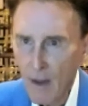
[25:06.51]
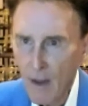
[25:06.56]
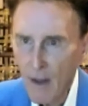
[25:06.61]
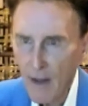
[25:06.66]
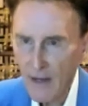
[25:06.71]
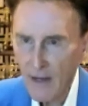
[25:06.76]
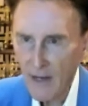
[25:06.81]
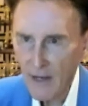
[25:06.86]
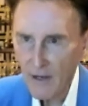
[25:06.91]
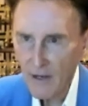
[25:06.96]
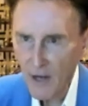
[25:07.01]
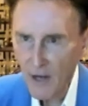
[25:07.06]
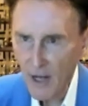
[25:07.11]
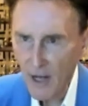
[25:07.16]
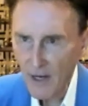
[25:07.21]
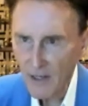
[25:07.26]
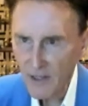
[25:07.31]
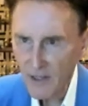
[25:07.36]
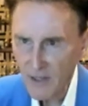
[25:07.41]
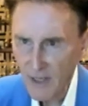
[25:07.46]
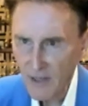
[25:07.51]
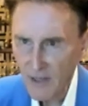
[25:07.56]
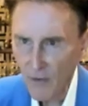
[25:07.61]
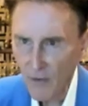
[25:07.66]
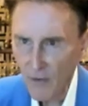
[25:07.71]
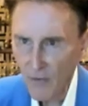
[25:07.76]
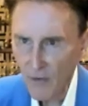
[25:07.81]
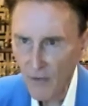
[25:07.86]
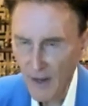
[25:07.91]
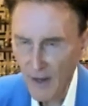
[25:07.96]
And yet not a
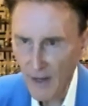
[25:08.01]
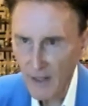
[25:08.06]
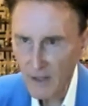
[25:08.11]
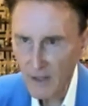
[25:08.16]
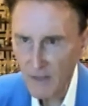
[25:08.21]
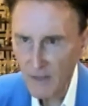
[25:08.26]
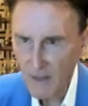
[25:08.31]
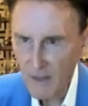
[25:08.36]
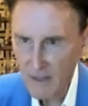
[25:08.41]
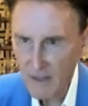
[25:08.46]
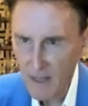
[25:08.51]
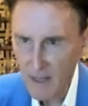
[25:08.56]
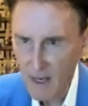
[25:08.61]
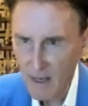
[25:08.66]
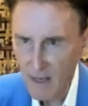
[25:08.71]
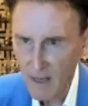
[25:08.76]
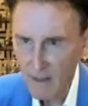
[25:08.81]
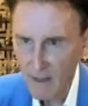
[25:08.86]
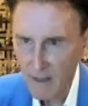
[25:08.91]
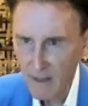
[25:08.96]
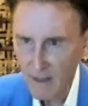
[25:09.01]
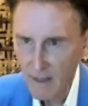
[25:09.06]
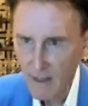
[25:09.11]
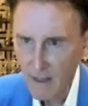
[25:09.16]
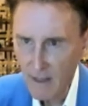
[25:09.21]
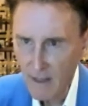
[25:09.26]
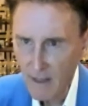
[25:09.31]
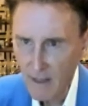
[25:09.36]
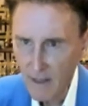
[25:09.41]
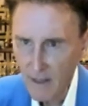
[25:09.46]
single thing has been done
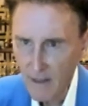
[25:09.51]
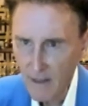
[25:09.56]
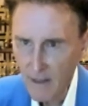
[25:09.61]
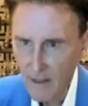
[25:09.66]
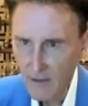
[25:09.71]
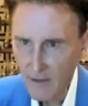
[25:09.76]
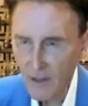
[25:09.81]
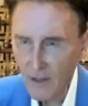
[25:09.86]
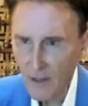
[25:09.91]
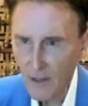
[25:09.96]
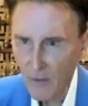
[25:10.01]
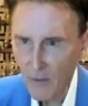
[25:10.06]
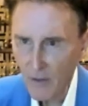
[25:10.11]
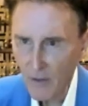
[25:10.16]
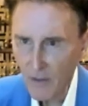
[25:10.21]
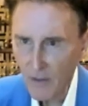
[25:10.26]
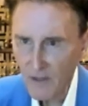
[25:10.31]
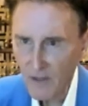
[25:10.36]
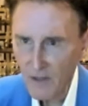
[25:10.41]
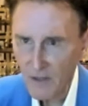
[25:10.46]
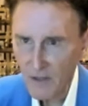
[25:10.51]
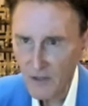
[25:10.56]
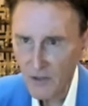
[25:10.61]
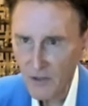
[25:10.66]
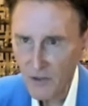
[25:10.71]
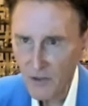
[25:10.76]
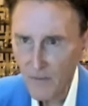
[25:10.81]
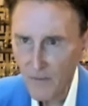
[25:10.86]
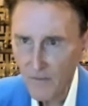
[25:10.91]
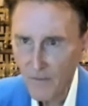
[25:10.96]
to deal with this
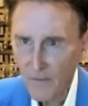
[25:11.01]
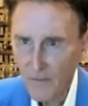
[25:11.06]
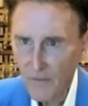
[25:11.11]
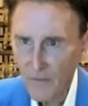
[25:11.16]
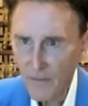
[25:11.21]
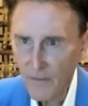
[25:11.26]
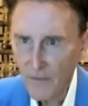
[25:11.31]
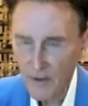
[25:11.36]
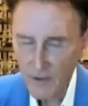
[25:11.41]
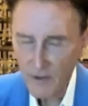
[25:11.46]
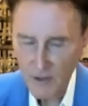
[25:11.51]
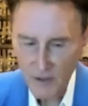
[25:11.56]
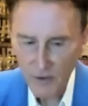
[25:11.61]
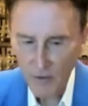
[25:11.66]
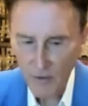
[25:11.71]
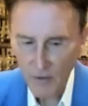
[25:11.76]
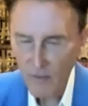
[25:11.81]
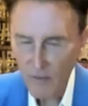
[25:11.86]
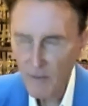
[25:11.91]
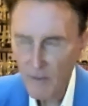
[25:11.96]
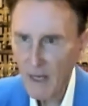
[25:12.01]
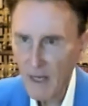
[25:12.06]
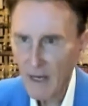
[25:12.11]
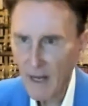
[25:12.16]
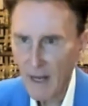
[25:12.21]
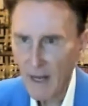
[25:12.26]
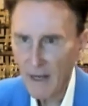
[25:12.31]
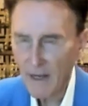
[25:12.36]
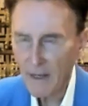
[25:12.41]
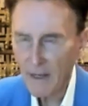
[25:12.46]
issue. They're just
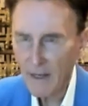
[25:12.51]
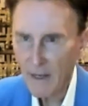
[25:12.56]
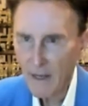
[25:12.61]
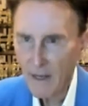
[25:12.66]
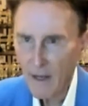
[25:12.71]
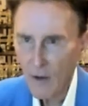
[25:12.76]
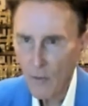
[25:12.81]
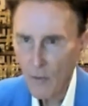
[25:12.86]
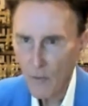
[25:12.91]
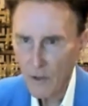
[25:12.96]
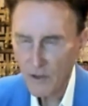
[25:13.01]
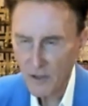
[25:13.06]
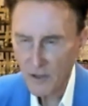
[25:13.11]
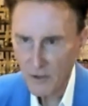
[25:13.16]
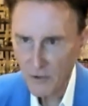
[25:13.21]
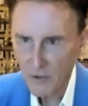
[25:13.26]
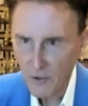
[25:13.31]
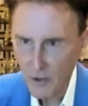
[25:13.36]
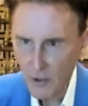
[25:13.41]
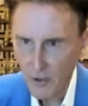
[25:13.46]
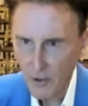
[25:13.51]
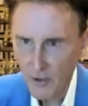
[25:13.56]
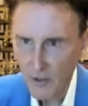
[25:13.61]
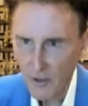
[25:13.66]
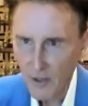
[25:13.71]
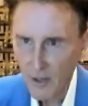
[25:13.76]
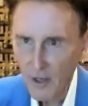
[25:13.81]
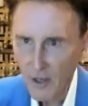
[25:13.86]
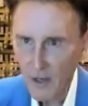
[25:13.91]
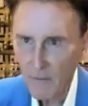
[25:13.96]
over-medicated, which in turn
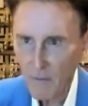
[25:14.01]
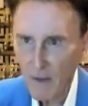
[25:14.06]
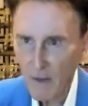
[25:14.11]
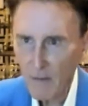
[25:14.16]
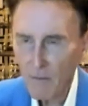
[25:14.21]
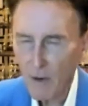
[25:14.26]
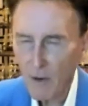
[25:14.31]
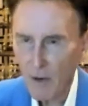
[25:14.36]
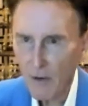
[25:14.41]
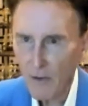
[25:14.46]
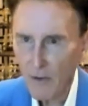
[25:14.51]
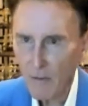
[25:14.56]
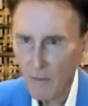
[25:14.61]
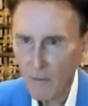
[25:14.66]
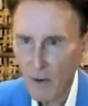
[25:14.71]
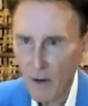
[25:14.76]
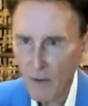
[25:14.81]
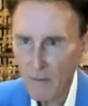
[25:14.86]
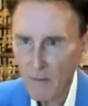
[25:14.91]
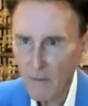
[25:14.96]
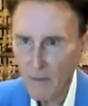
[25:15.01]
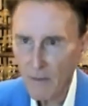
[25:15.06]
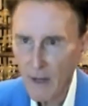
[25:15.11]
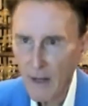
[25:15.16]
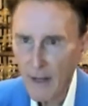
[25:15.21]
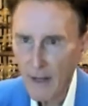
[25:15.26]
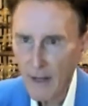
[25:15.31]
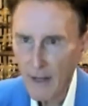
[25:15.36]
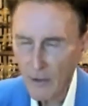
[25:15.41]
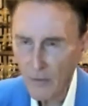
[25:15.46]
can be a part of the problem
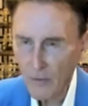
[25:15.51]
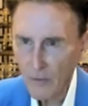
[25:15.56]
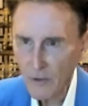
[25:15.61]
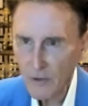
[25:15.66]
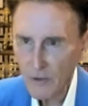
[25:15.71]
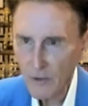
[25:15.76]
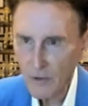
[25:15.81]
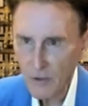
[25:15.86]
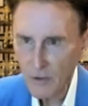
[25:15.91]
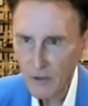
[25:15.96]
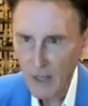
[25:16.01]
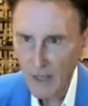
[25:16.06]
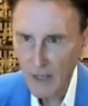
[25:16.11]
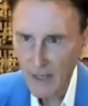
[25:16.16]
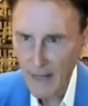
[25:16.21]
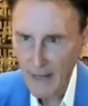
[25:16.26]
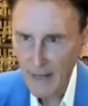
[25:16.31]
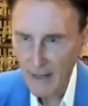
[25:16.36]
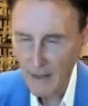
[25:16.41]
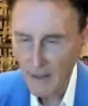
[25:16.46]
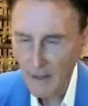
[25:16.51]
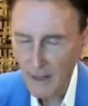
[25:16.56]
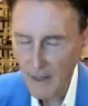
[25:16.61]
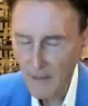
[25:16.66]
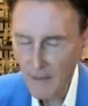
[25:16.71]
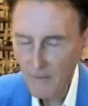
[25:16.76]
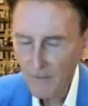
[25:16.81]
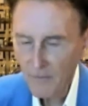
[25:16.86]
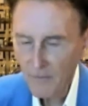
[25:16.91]
due to suicidality.